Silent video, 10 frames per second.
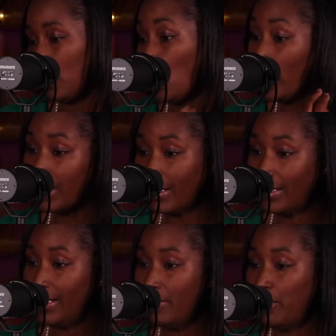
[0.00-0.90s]

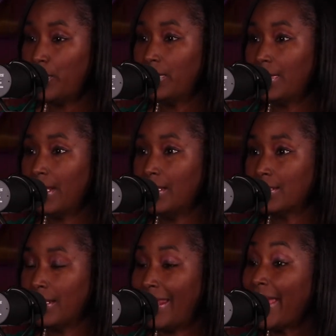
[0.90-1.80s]
quickly can put
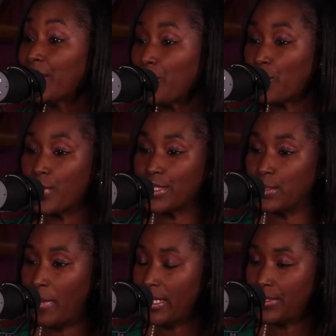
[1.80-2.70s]
things in
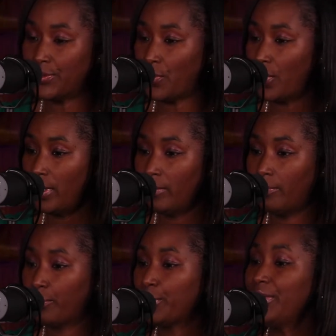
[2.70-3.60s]
categories based on
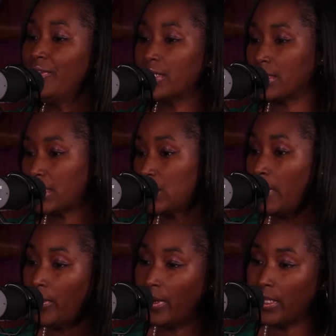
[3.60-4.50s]
previous
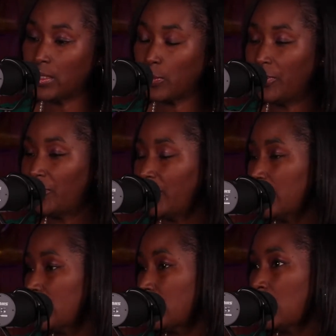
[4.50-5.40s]
experience,
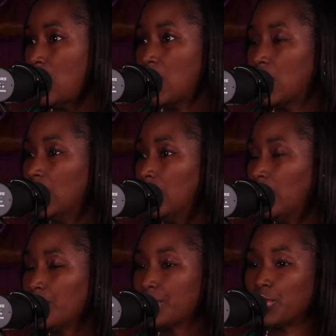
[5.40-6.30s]
previous
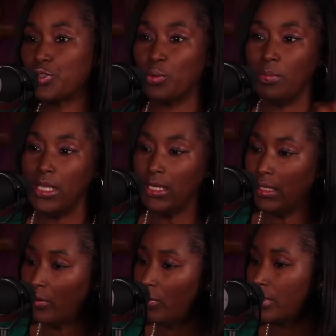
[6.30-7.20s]
social
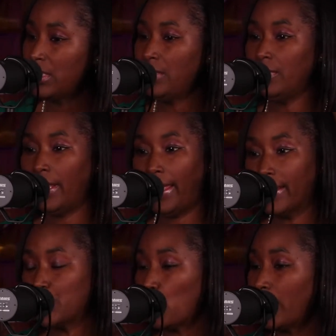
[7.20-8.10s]
media or TV
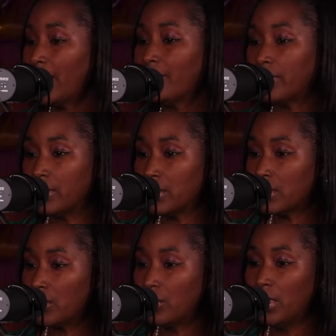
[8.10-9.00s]
ads or whatever. And
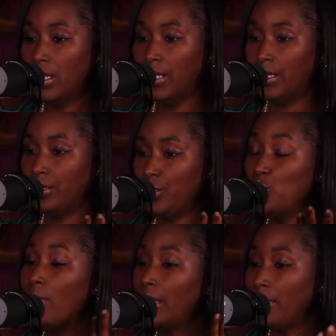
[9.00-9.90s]
so
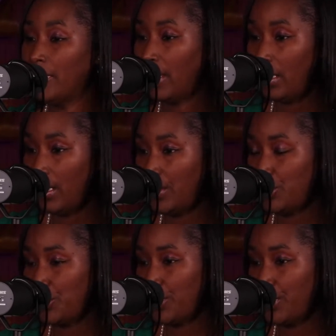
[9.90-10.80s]
you may be thinking
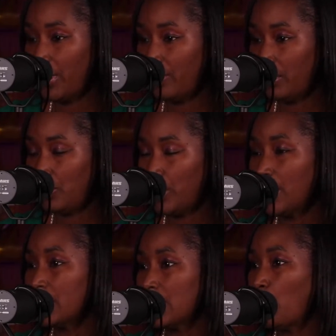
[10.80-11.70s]
that you're
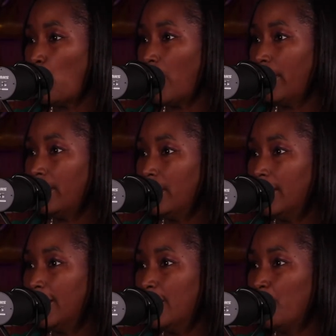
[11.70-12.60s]
treating someone
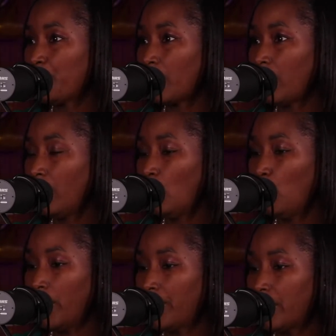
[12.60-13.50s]

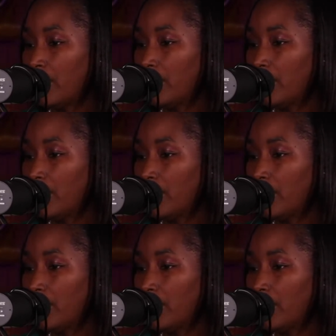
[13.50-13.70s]
with